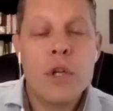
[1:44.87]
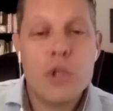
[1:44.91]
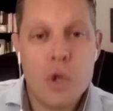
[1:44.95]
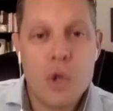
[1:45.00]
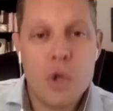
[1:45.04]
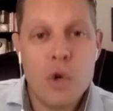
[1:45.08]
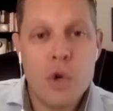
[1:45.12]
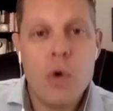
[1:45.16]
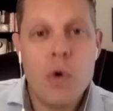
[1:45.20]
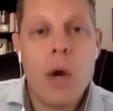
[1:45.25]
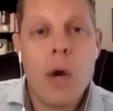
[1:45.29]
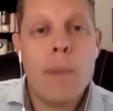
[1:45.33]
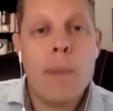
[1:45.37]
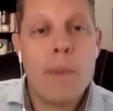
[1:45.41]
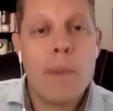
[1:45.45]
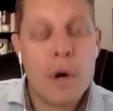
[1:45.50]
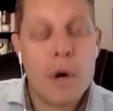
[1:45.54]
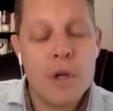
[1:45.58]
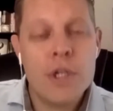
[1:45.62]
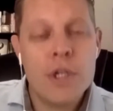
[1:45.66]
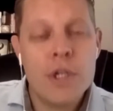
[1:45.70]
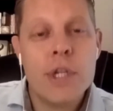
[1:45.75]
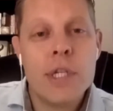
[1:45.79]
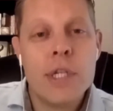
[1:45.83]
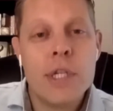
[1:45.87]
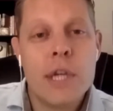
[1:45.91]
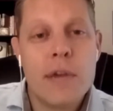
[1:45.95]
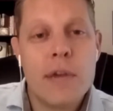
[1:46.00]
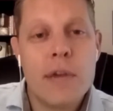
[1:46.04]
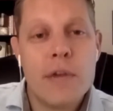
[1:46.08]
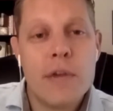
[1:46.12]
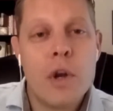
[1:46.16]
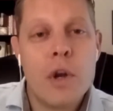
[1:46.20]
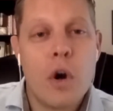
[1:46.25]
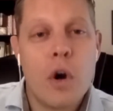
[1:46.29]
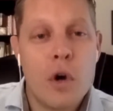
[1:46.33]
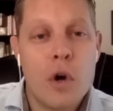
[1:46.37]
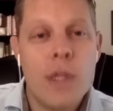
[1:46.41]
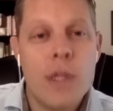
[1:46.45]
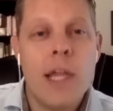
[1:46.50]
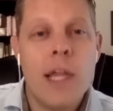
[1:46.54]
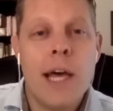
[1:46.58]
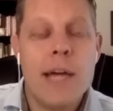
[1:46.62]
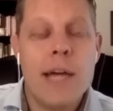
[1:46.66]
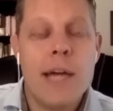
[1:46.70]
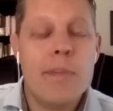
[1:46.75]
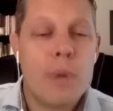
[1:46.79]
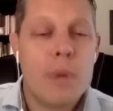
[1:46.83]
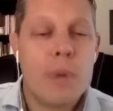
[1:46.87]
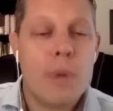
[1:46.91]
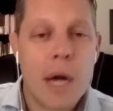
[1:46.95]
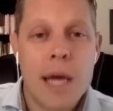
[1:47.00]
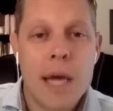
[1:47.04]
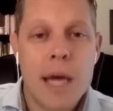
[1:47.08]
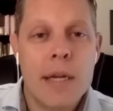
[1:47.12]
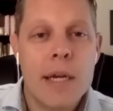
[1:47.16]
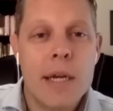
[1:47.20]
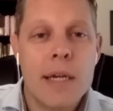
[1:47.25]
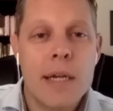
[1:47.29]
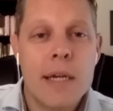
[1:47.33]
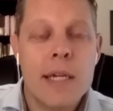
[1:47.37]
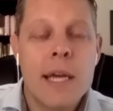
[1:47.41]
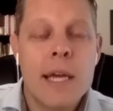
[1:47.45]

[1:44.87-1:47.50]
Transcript: to a purchase of an online product.